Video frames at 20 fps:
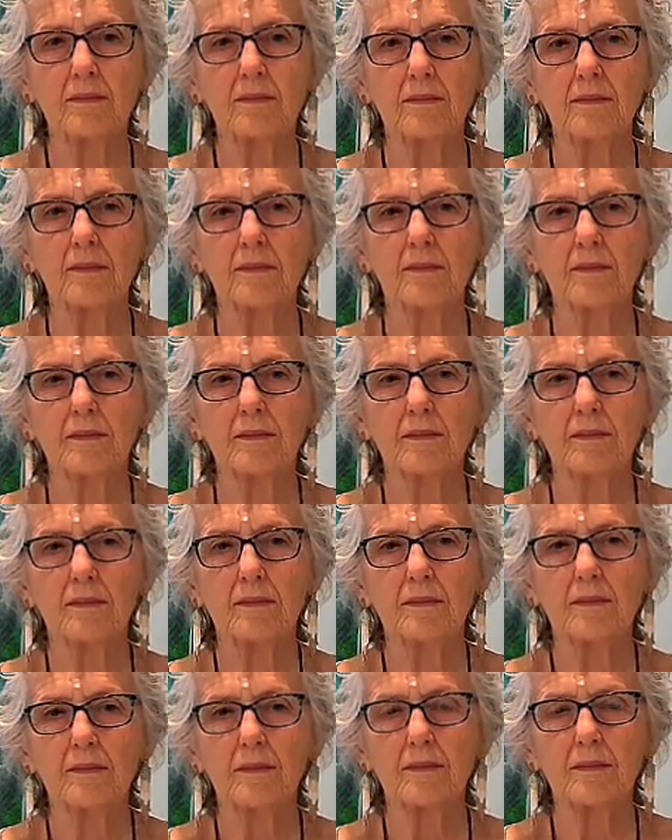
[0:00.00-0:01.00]

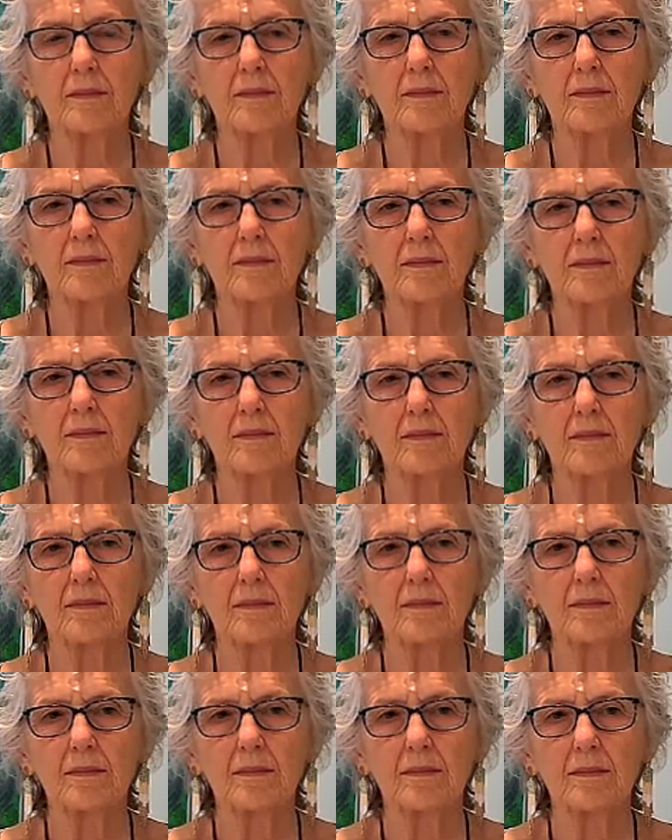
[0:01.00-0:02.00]

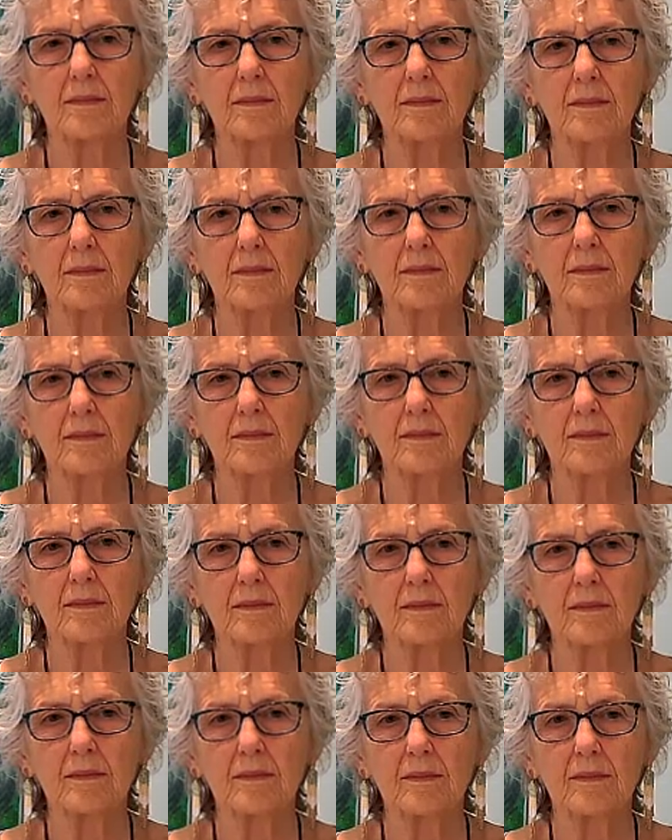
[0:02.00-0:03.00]

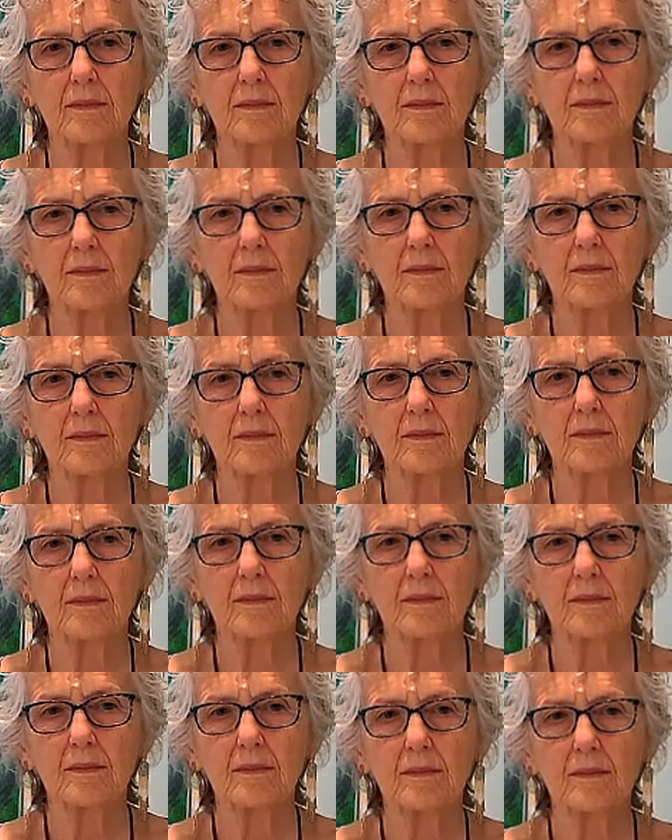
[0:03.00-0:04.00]

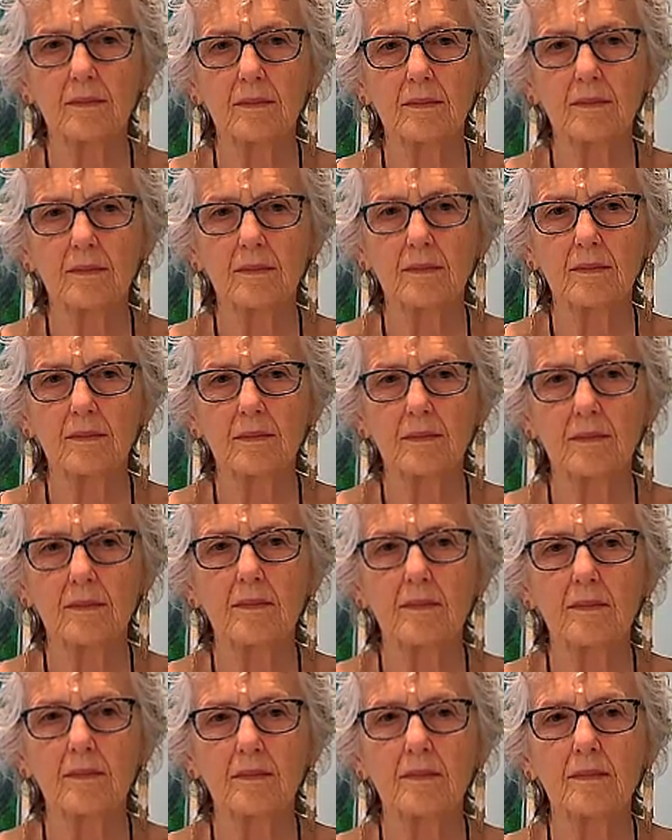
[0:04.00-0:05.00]

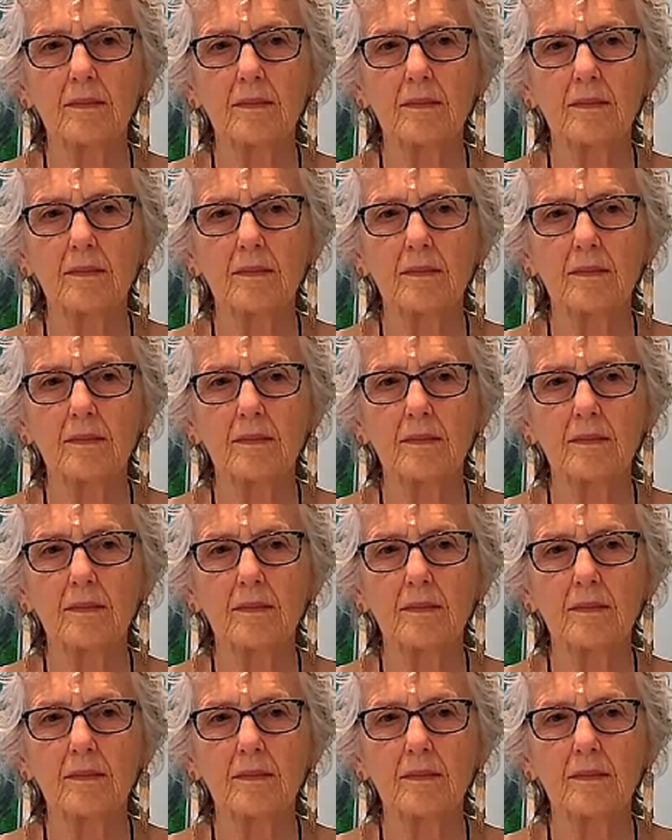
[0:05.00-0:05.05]
[no speech]